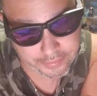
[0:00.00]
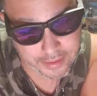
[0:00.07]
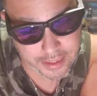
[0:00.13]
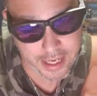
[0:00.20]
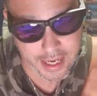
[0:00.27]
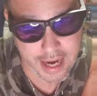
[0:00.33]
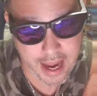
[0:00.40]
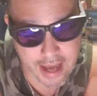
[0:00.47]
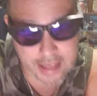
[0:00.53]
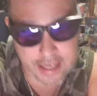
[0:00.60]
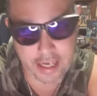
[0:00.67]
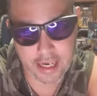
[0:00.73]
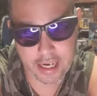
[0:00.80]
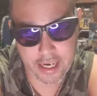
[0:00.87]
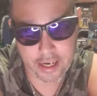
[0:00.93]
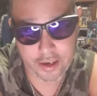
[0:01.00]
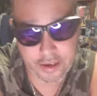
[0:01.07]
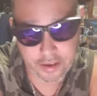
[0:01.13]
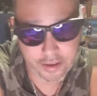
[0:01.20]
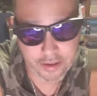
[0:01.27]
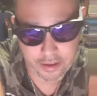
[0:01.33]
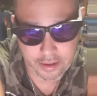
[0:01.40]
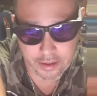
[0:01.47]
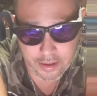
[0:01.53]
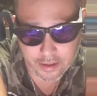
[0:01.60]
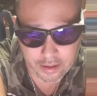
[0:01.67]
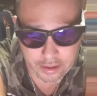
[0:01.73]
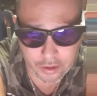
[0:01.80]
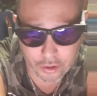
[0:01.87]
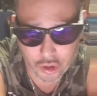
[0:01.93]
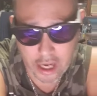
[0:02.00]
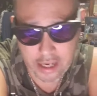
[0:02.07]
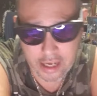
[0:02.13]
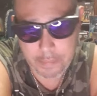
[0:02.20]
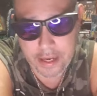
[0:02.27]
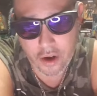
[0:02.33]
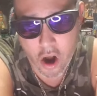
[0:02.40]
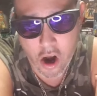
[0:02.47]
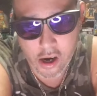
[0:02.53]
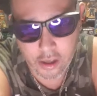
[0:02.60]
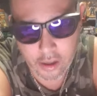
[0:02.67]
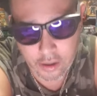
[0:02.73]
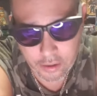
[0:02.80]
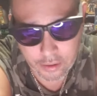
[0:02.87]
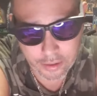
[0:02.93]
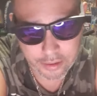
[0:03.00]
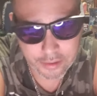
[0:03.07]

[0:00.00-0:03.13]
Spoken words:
Get out of here. You trying to be Carl.